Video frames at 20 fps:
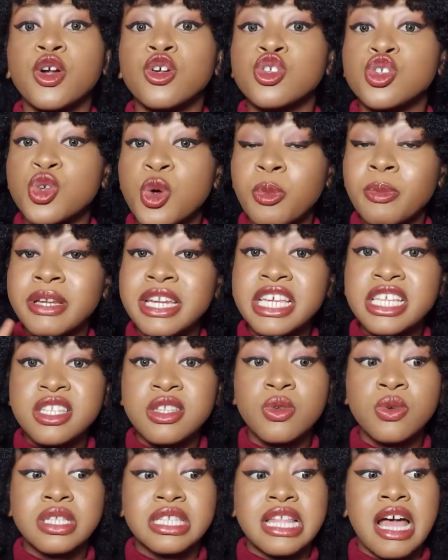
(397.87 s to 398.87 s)
So please
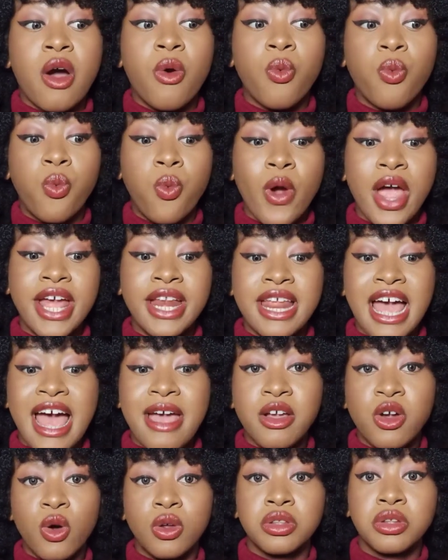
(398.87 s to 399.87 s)
note that when I
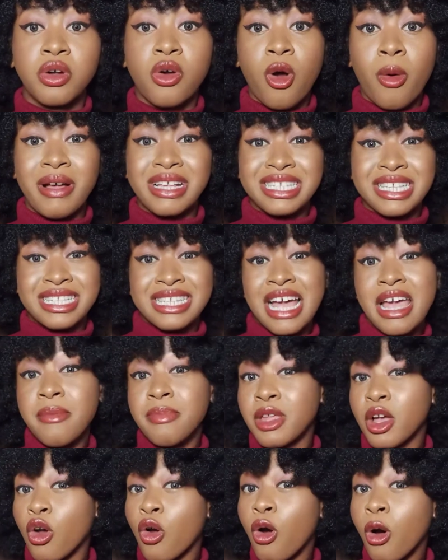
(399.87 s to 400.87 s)
got the cup, at the time
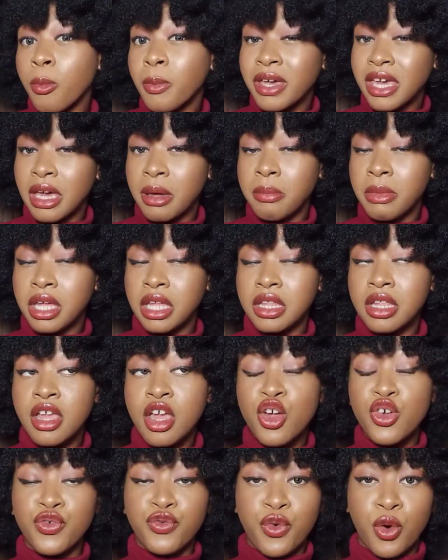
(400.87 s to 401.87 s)
the cup came in
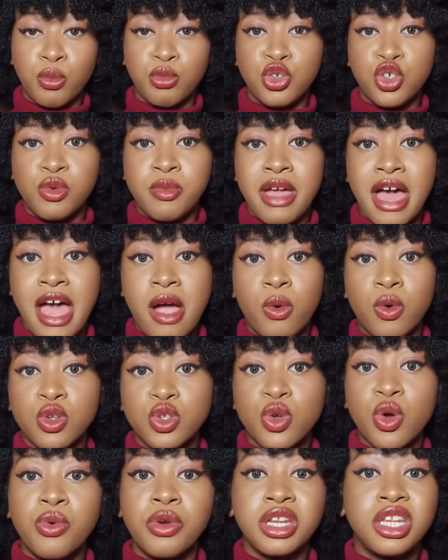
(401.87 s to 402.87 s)
from Jumia, I
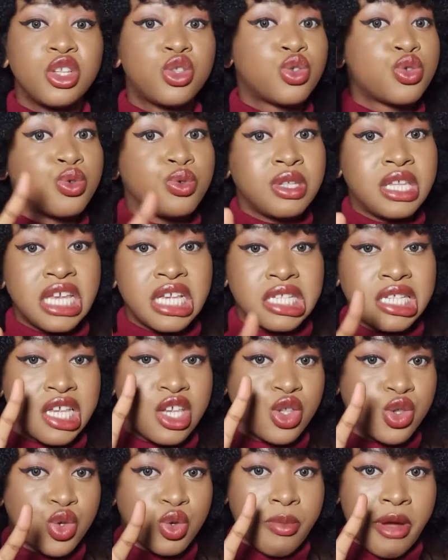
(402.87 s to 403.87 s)
was already 2 days
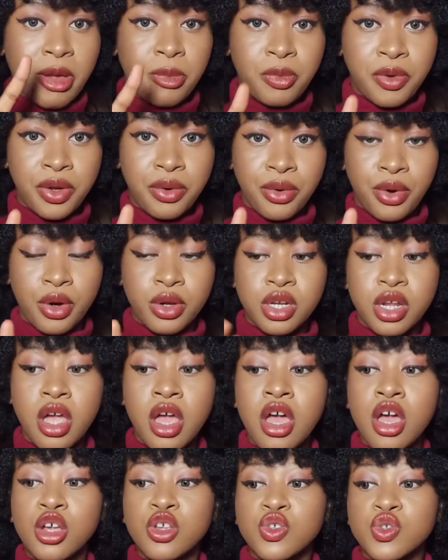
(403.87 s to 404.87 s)
into my period.
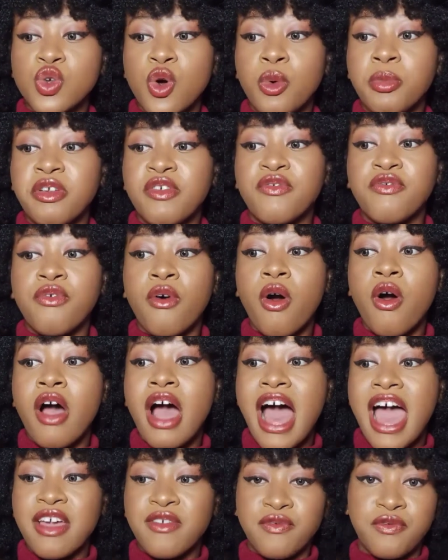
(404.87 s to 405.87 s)
So
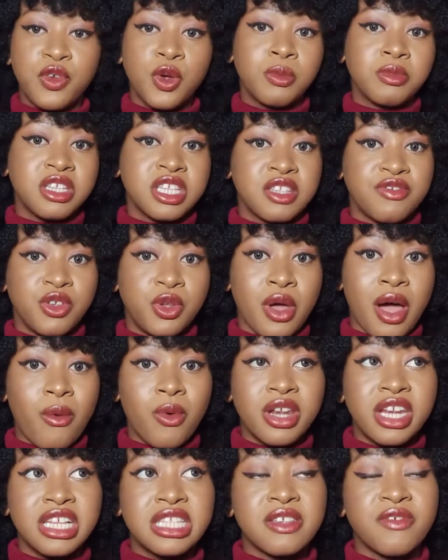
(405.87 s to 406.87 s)
before I filmed this video, I
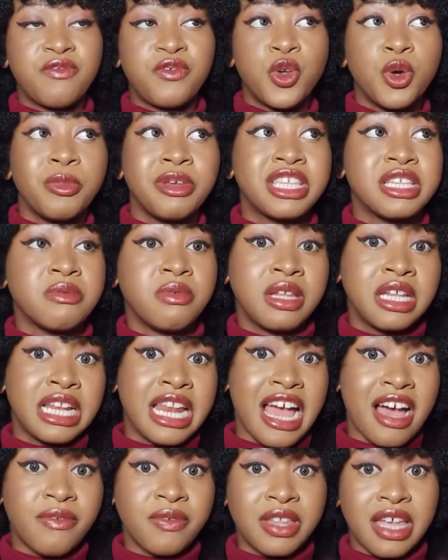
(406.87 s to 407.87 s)
wanted to film it
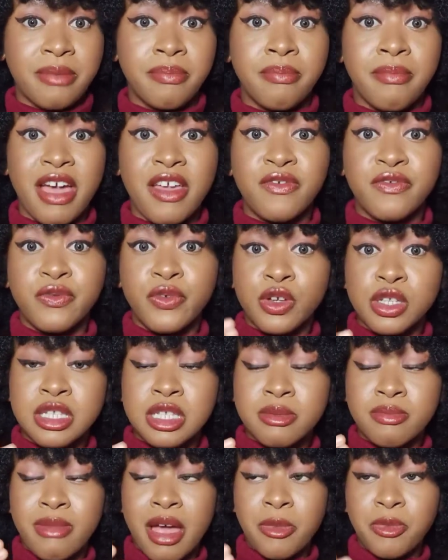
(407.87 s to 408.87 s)
immediately after my
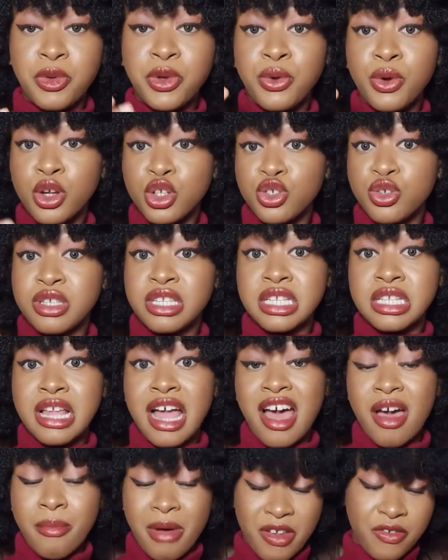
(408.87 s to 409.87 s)
first period using
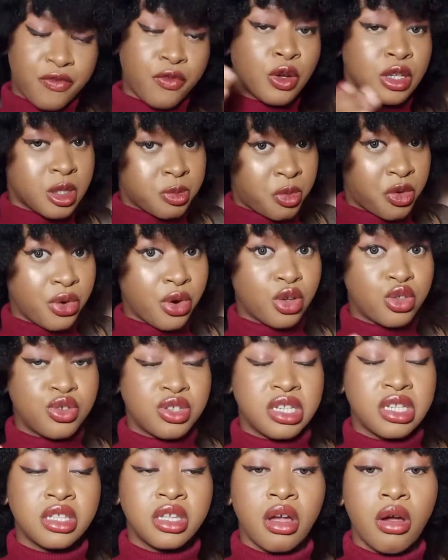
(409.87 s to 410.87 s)

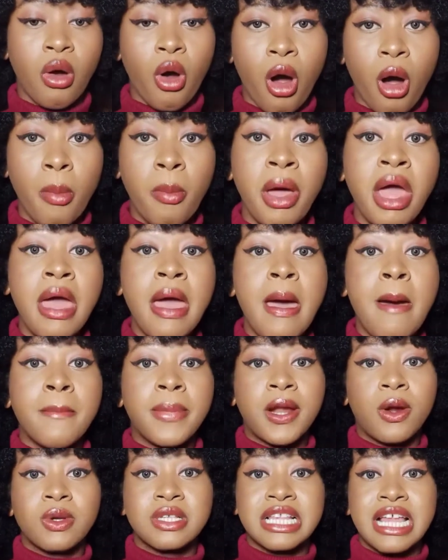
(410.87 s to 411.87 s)
the cup,
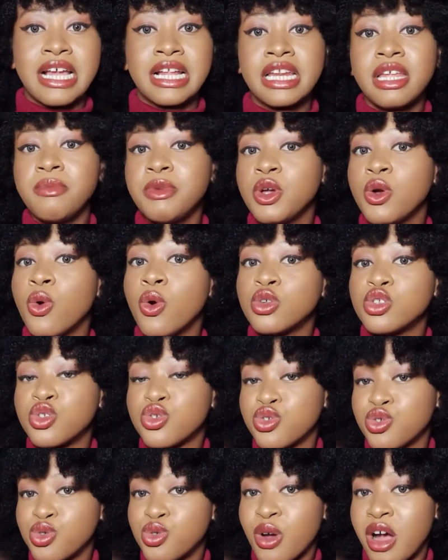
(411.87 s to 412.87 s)
but I was like, let me go
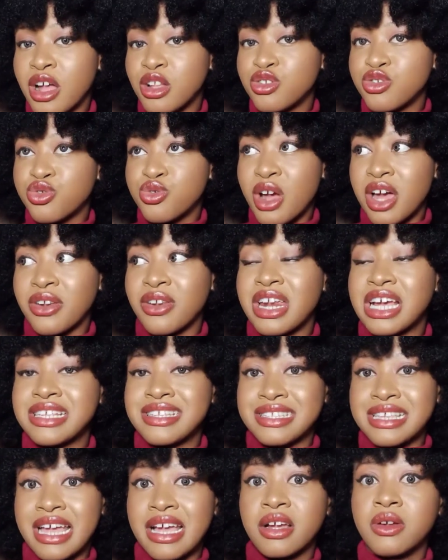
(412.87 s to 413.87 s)
through another
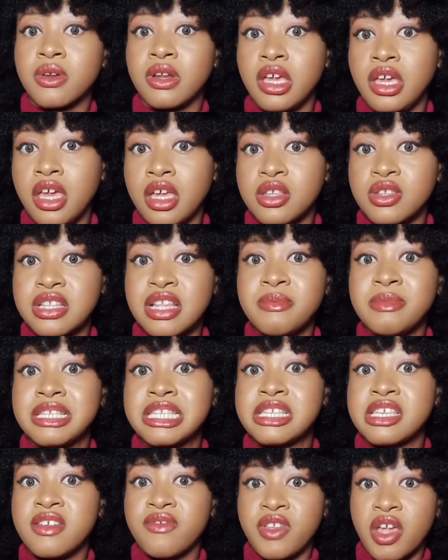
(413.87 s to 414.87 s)
cycle again. Let me
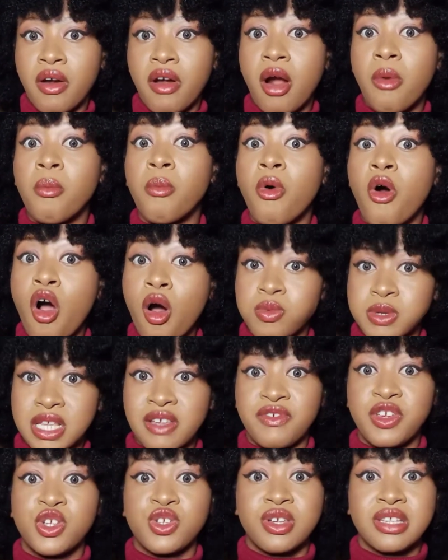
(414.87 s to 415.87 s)
see if there are more
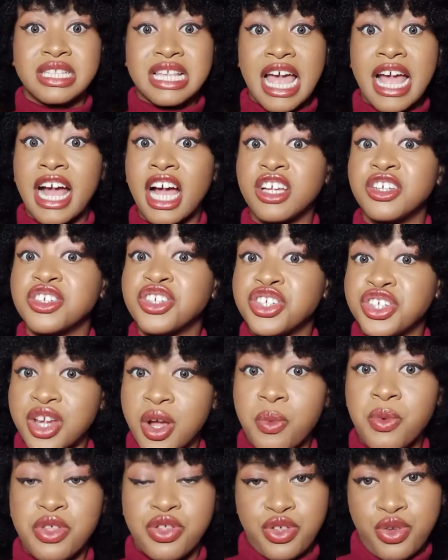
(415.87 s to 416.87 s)
observations I can
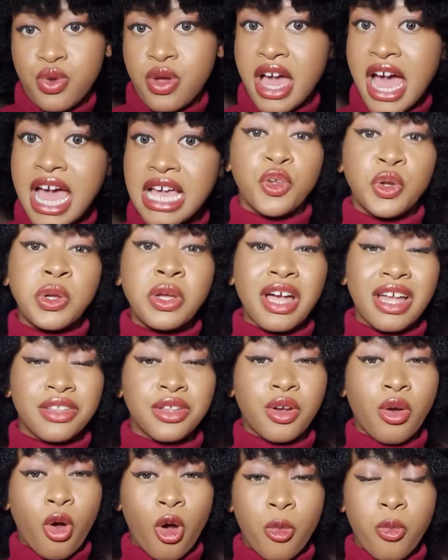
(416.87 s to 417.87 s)
share with you guys. Look at the
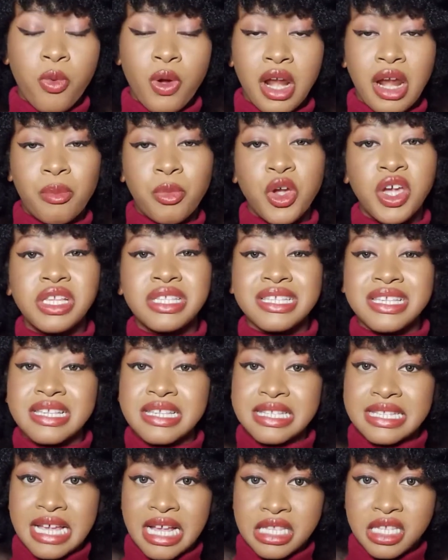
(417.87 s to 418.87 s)
cup. Well, I'm going to
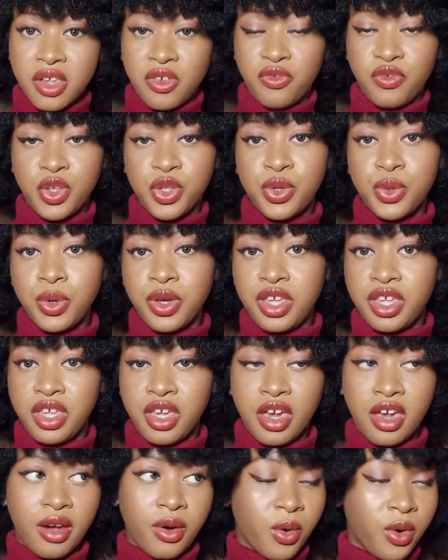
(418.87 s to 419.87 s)
insert a video
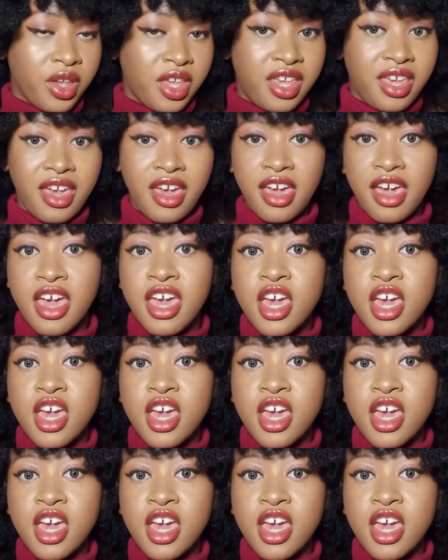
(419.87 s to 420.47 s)
here or here.